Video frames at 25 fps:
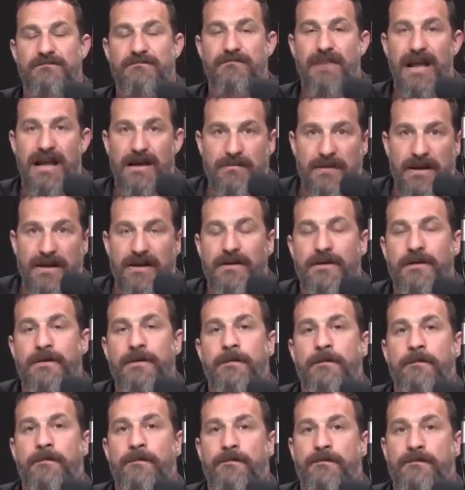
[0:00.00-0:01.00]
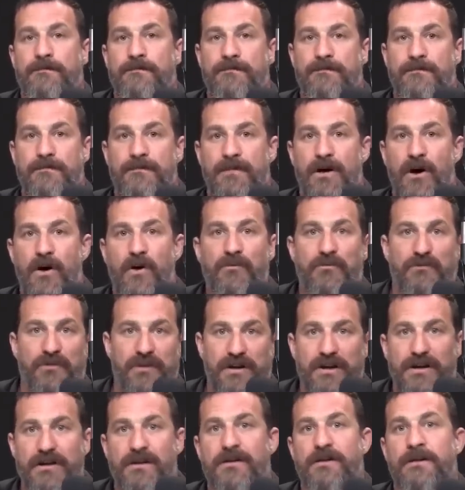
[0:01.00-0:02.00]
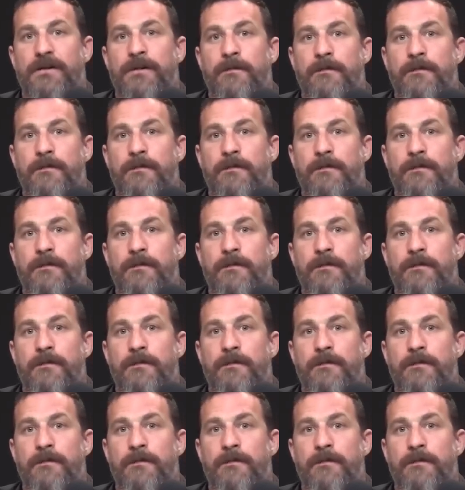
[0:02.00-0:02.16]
Maybe. Hopefully.